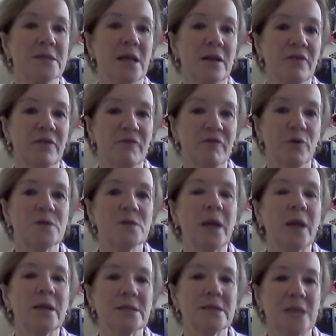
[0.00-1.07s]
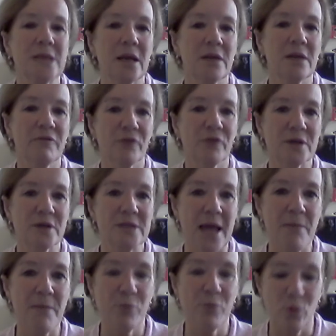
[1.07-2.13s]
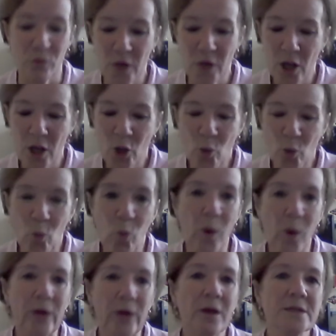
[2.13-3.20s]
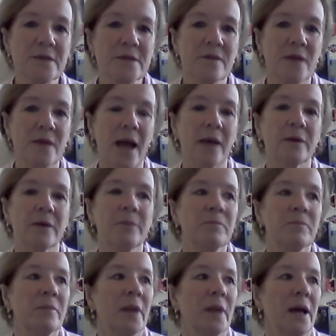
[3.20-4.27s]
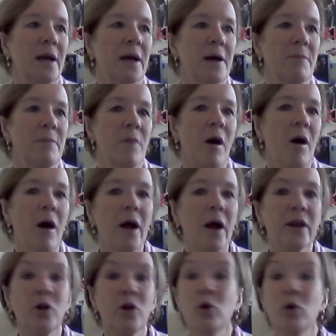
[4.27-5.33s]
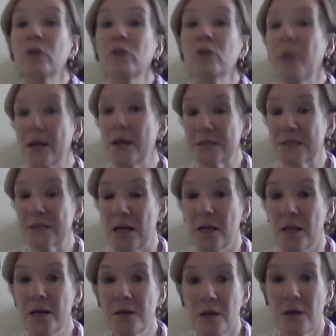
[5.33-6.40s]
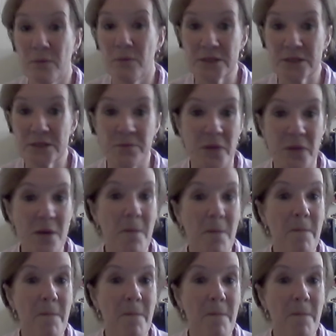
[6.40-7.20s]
Teller, the first Penn and Teller, for example, when I did that, um, I'd heard of Penn and Teller, I must admit,